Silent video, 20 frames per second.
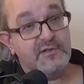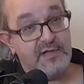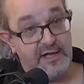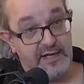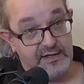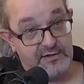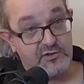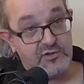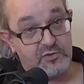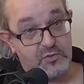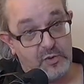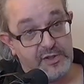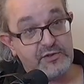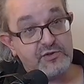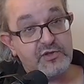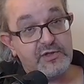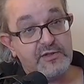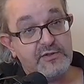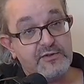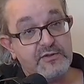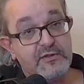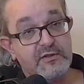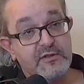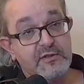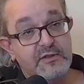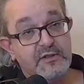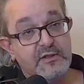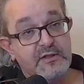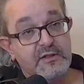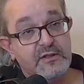as switches.
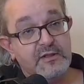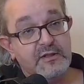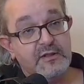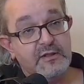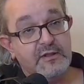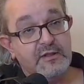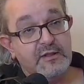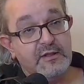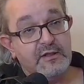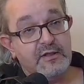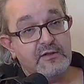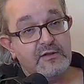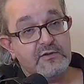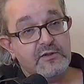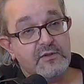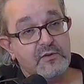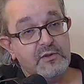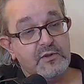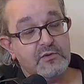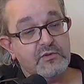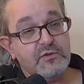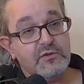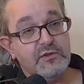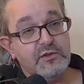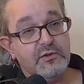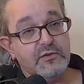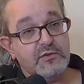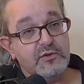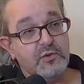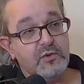So
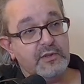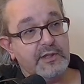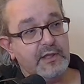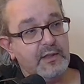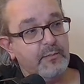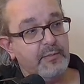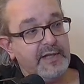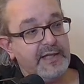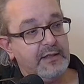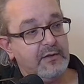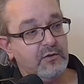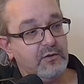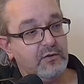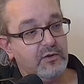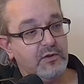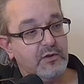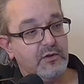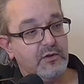you're talking about